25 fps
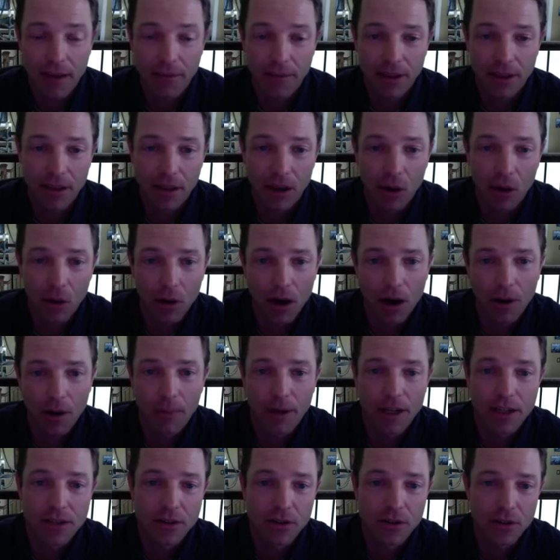I'm in the OR.
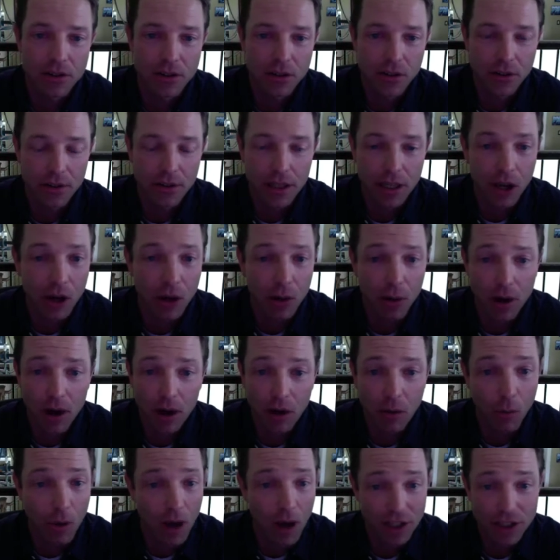My students are in the
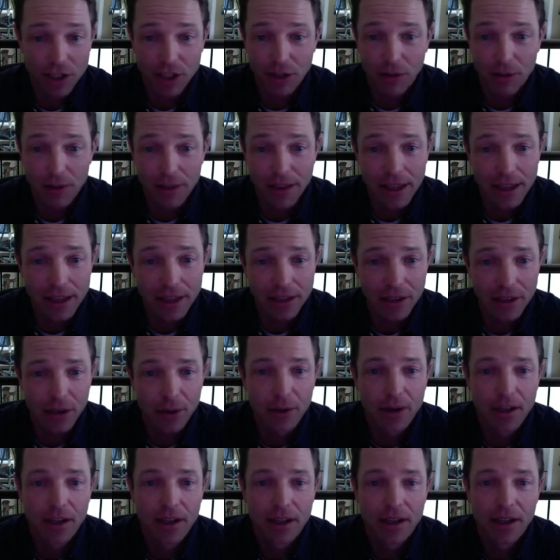OR watching what they
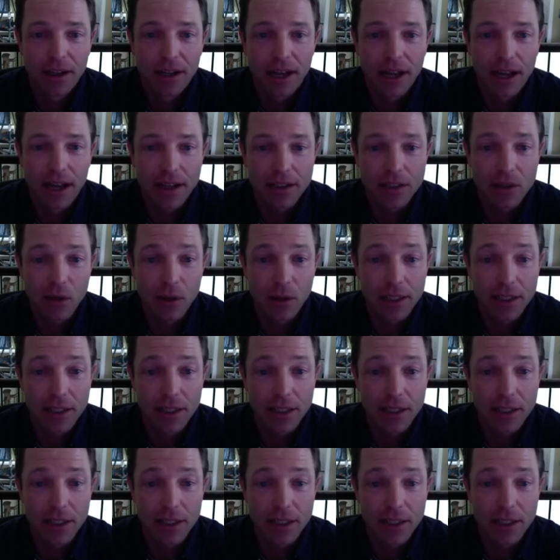do. So it's